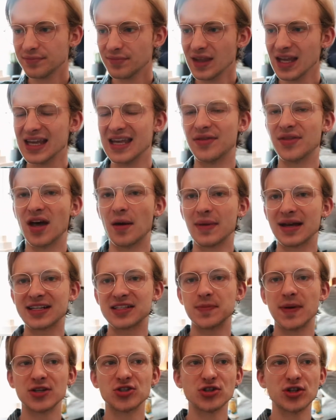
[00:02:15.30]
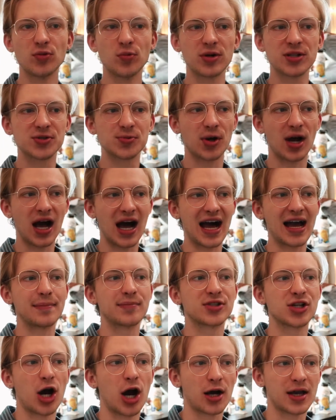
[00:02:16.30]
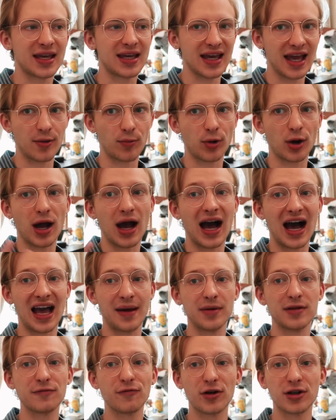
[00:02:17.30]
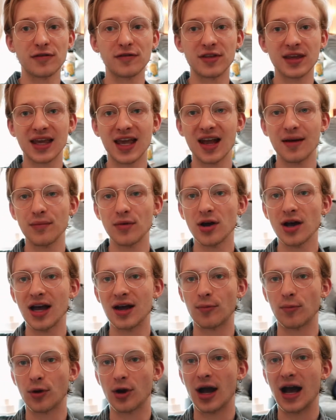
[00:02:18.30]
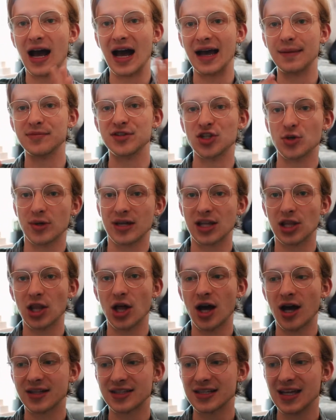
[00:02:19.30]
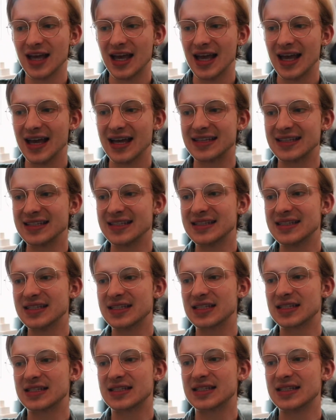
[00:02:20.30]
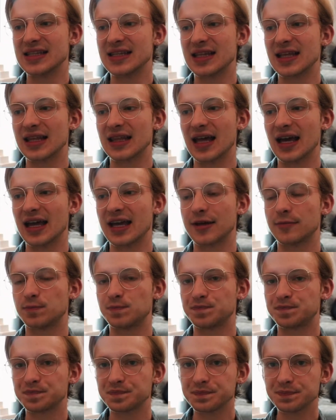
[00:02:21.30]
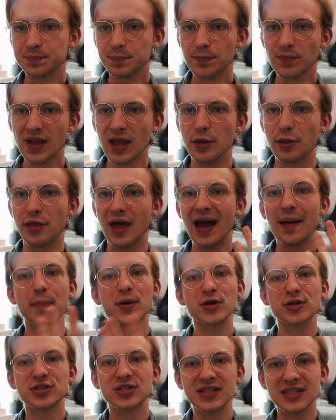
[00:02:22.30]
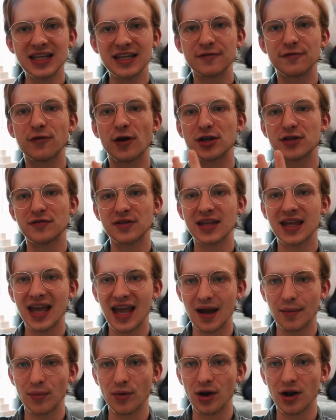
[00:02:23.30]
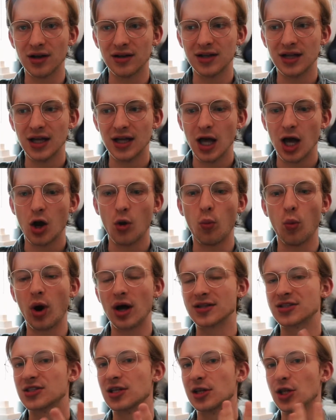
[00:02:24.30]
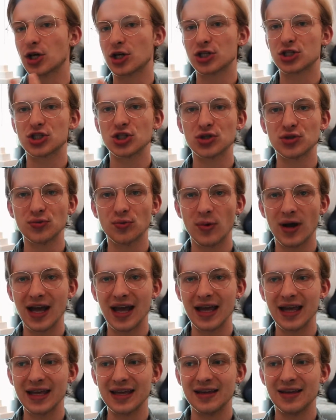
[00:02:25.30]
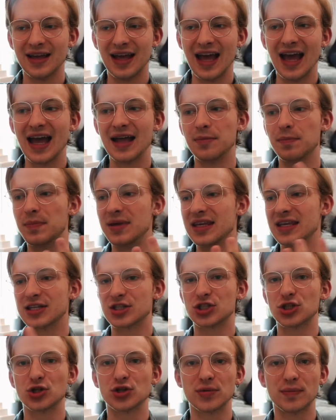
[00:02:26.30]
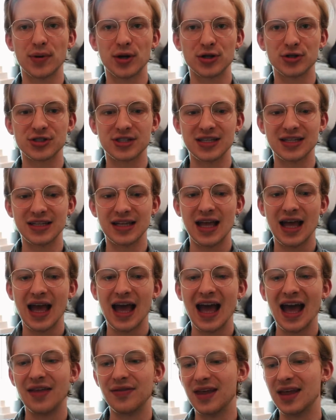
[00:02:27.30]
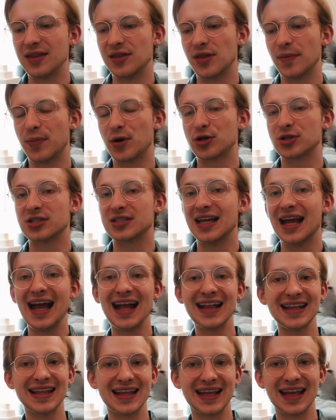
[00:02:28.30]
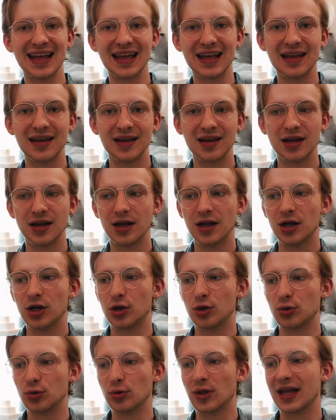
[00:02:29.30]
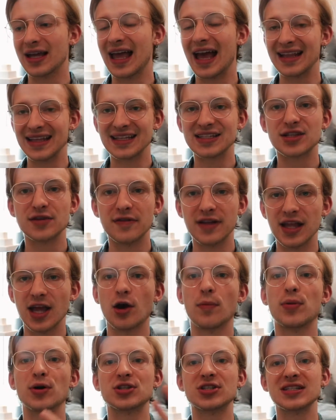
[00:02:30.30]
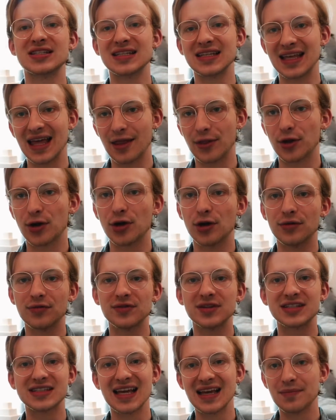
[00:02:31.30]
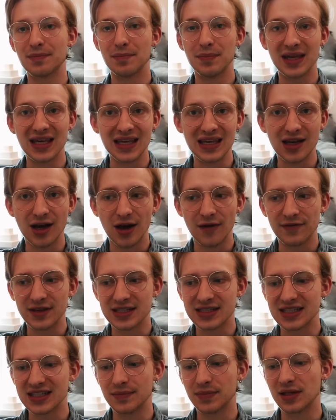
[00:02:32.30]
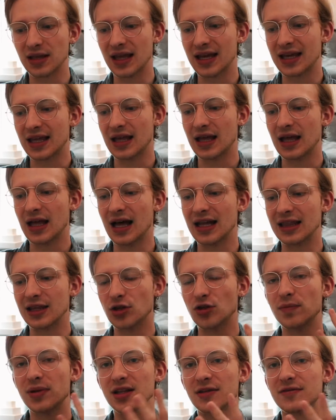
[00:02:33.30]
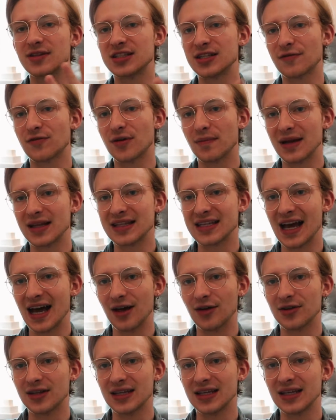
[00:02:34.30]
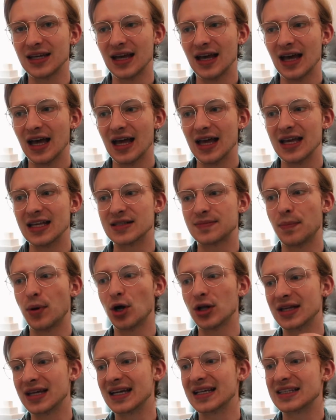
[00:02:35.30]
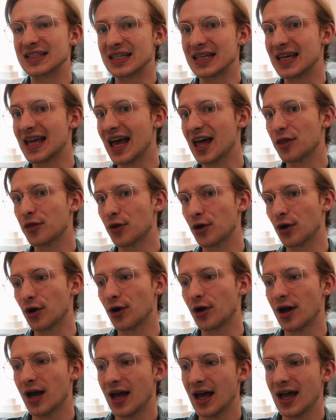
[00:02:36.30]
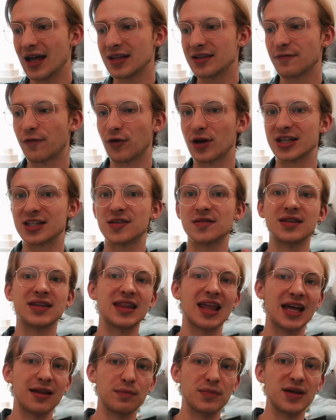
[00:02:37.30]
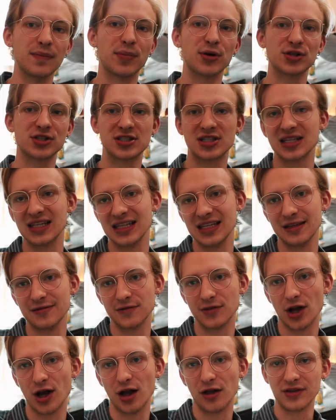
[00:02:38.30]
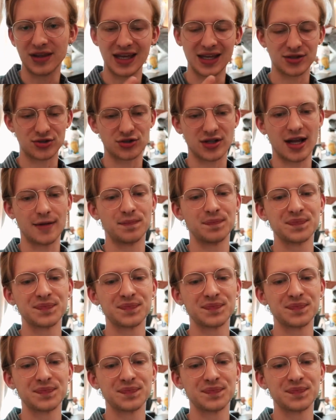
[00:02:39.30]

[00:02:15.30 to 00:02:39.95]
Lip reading: in them, especially the ones where I'm talking and where I'm in front of the camera and where I'm doing a lot. It's easy to see that like that person in front of the camera wants to look a certain way and be a certain person, and then the person editing, who like edits the video, puts it together, the same me obviously, but like a little bit of a different mentality, is putting it together for it to then be perceived on the internet.